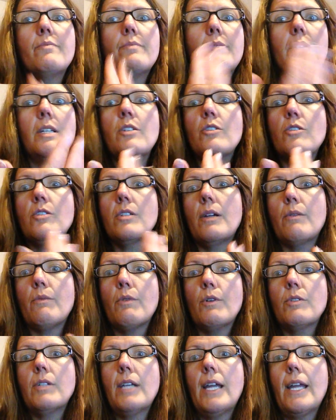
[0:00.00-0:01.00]
teachers that
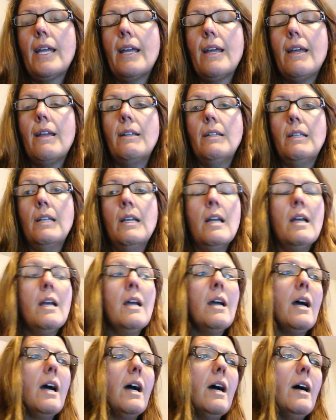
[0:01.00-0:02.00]
rotate in.
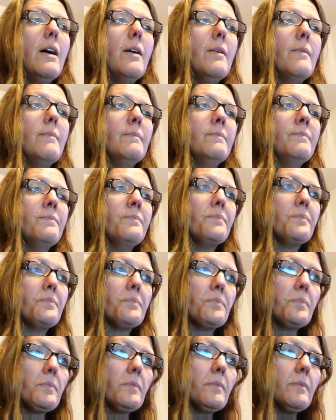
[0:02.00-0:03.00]

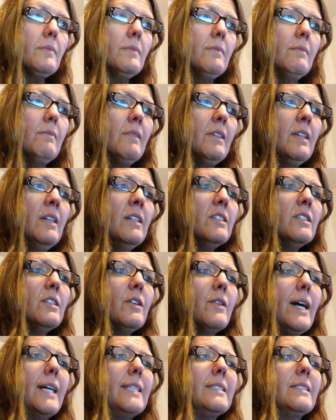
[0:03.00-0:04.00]

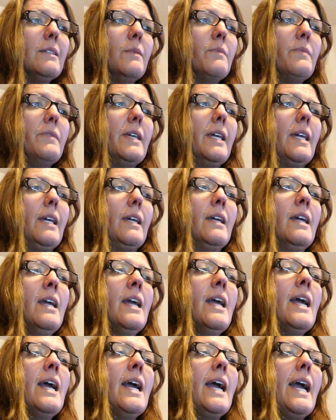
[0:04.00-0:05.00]
So that's something.
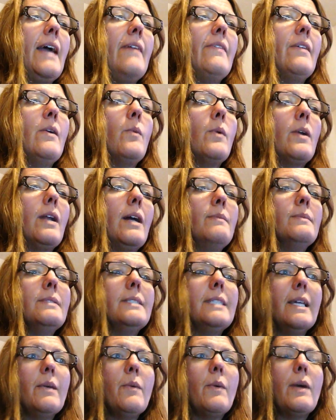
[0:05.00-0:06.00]
And then when
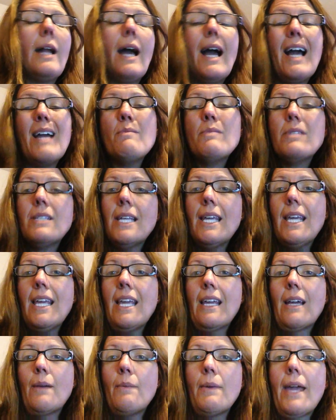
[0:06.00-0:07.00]
I'm
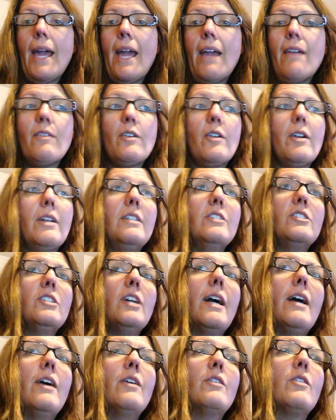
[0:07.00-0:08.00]
seeing a behavior in a
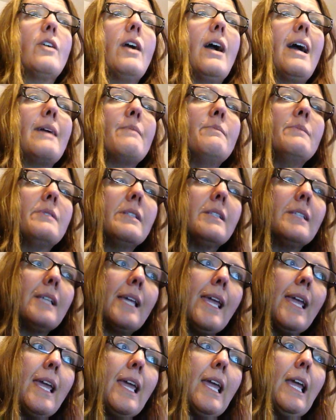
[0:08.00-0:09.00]
child, or I'm
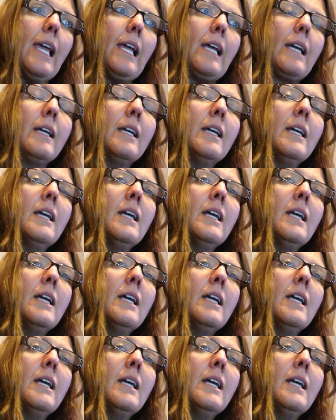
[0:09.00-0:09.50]
seeing